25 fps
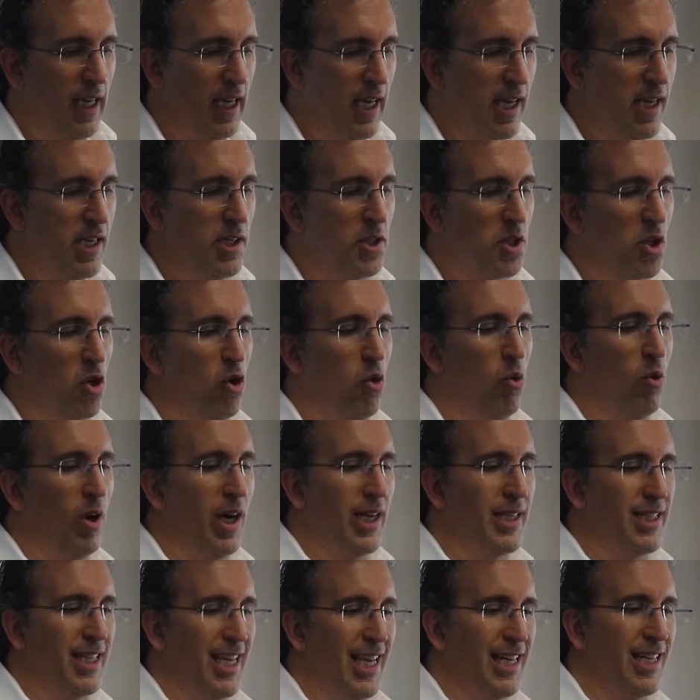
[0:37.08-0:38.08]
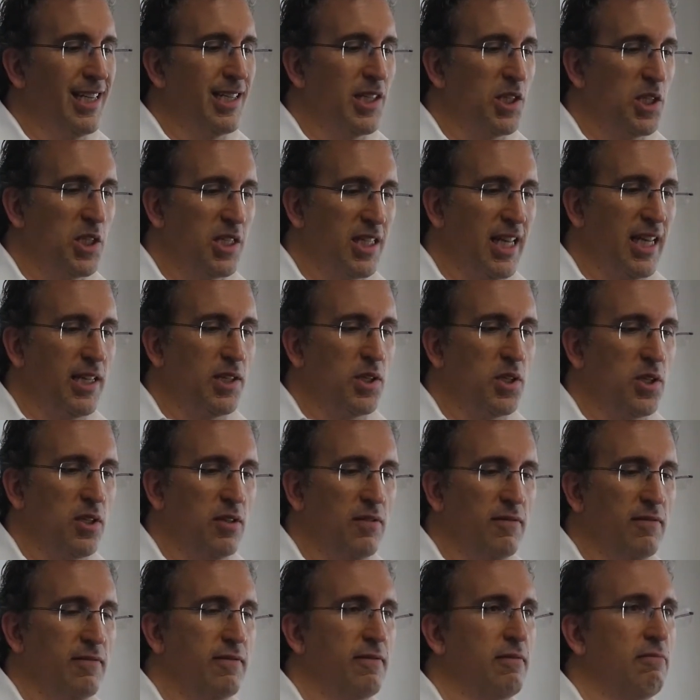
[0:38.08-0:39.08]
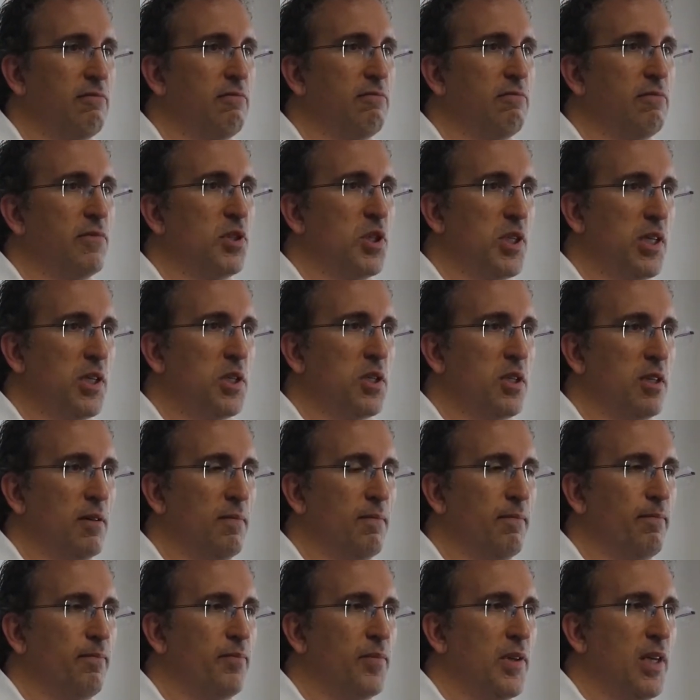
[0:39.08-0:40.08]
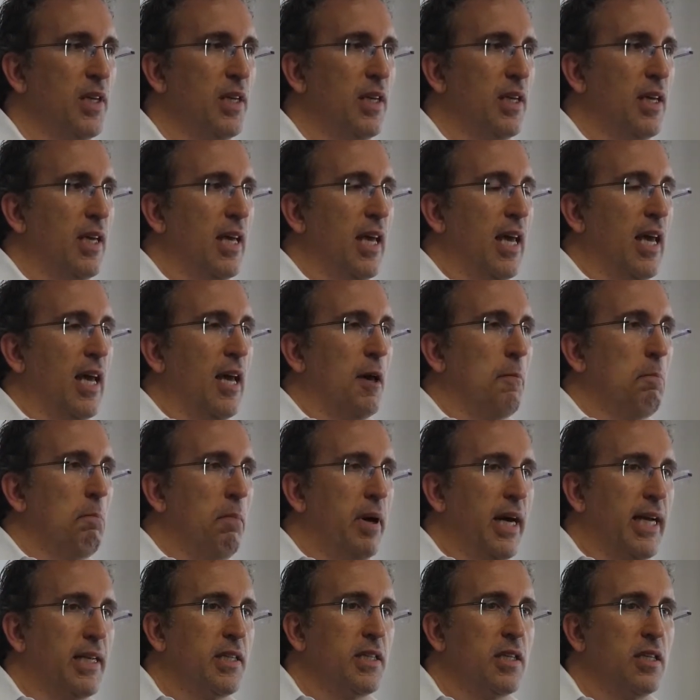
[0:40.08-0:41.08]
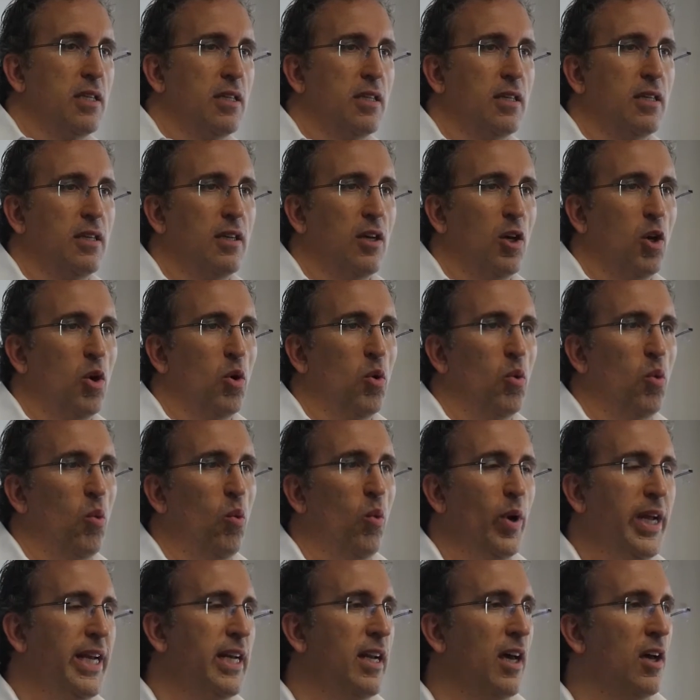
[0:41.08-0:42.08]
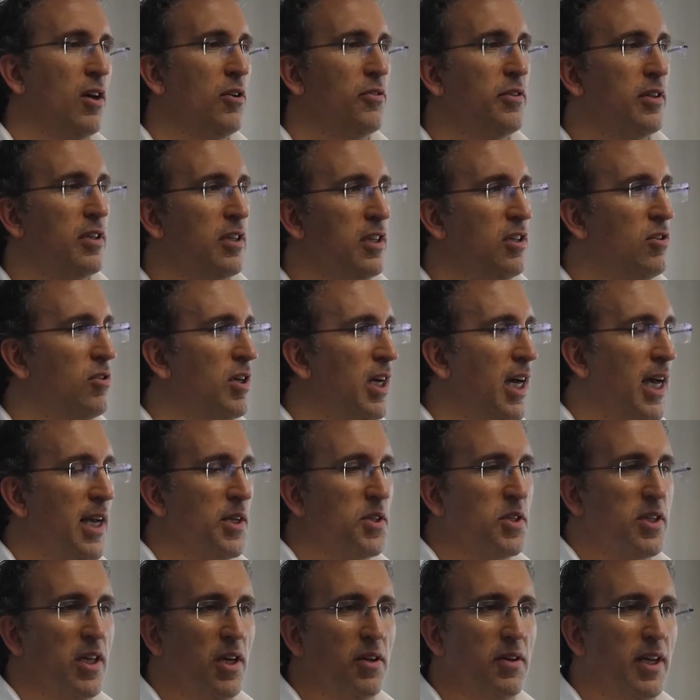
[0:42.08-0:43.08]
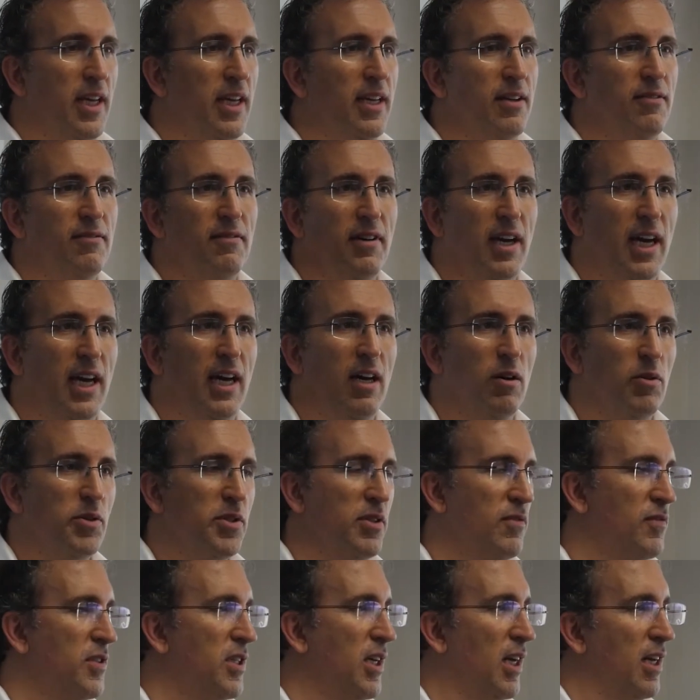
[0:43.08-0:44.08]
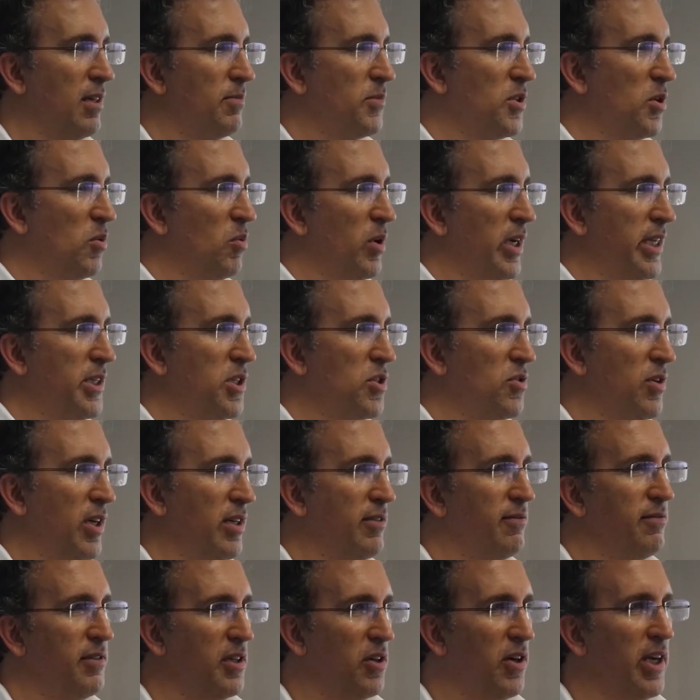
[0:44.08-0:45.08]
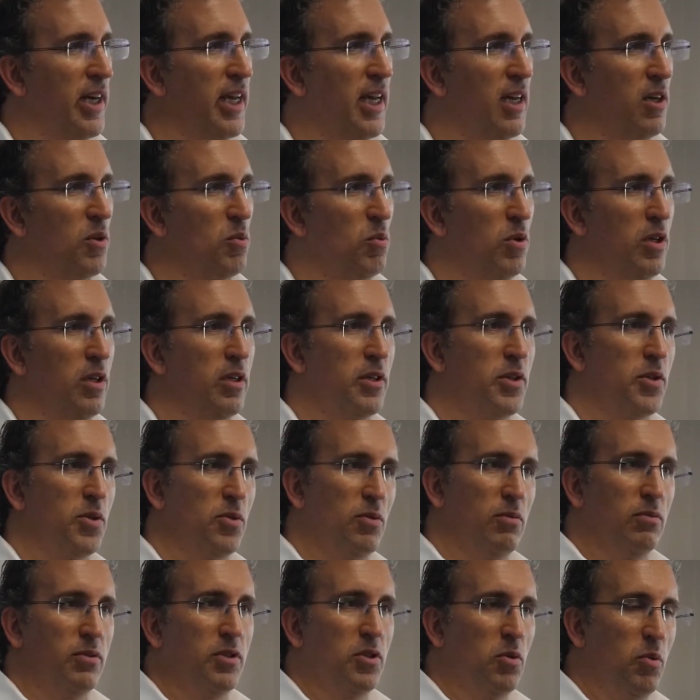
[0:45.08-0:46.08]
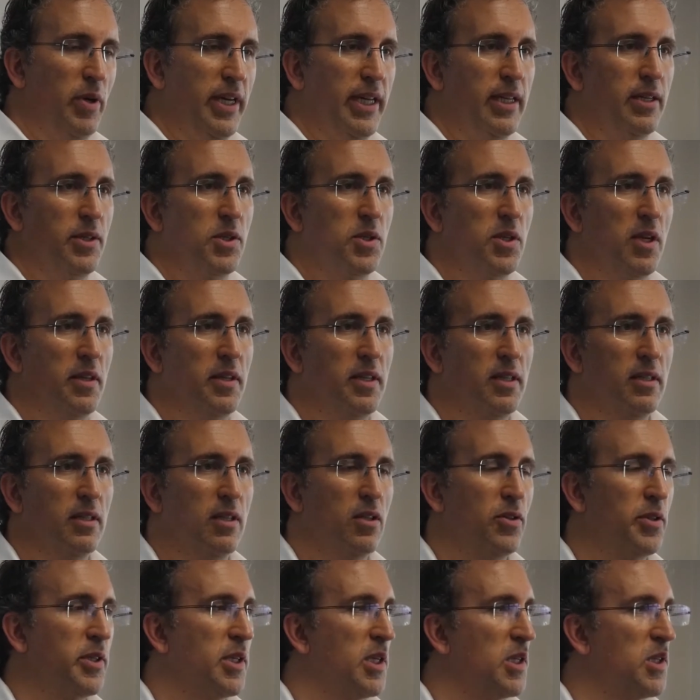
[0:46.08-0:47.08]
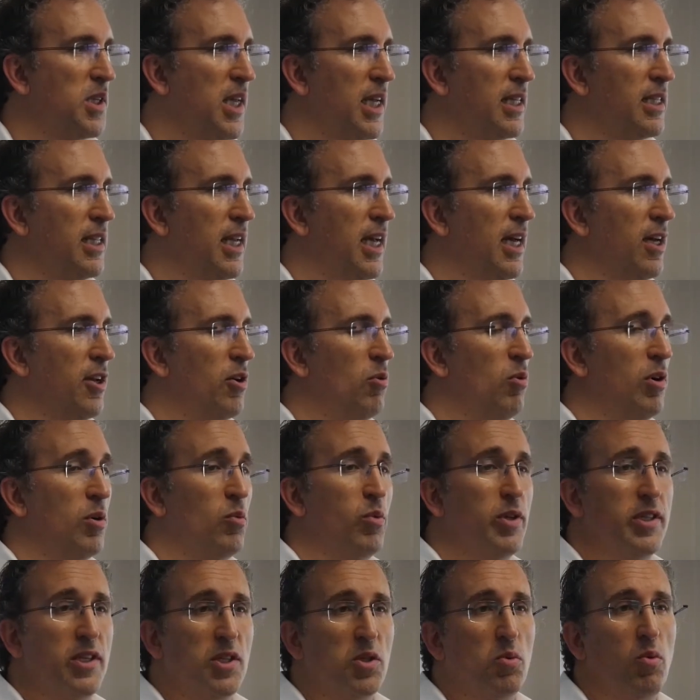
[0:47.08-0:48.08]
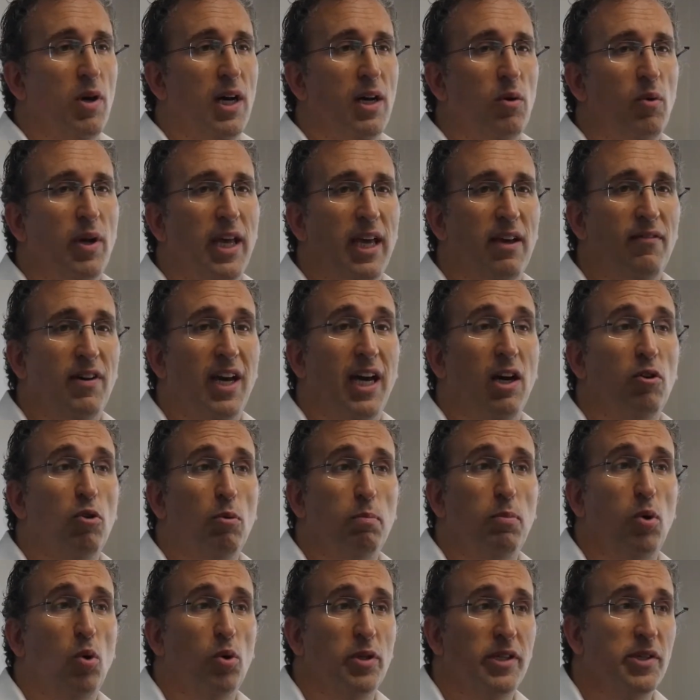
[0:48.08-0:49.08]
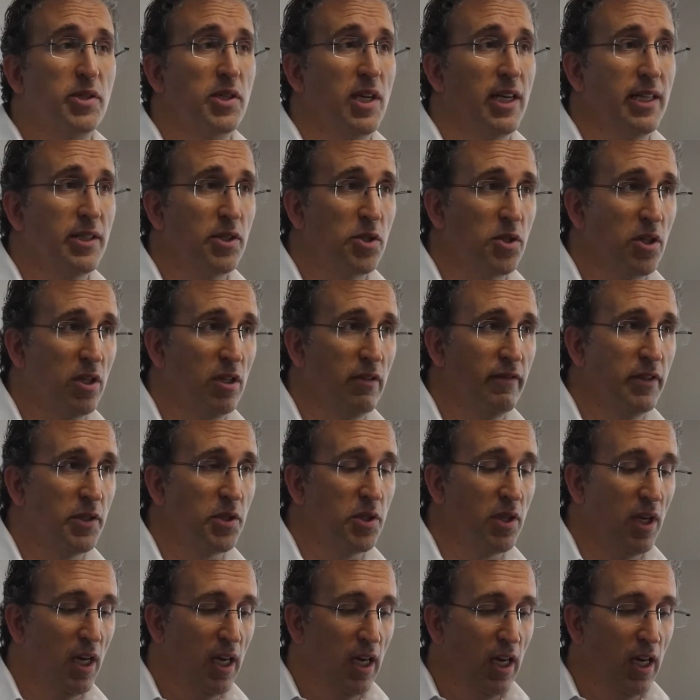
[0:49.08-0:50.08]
is quite an extensive system, but we know that you guys don't have hours of time to waste trying to figure out how it works or tweak it so that it looks exactly how you want, which is why we have our report design service.